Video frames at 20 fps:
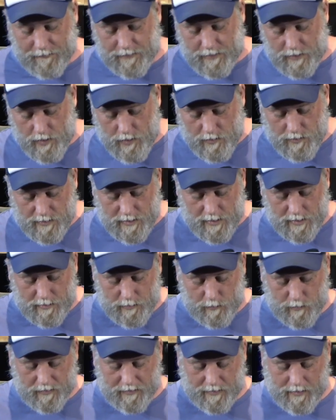union
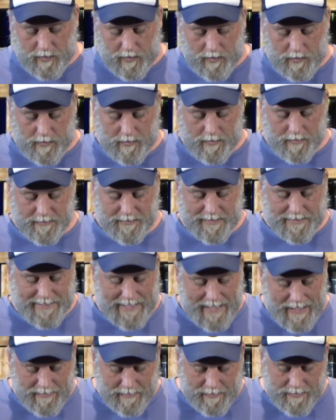with God, and
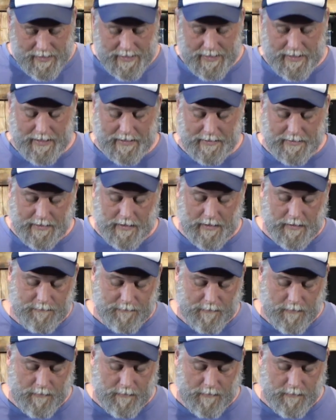out of that, a life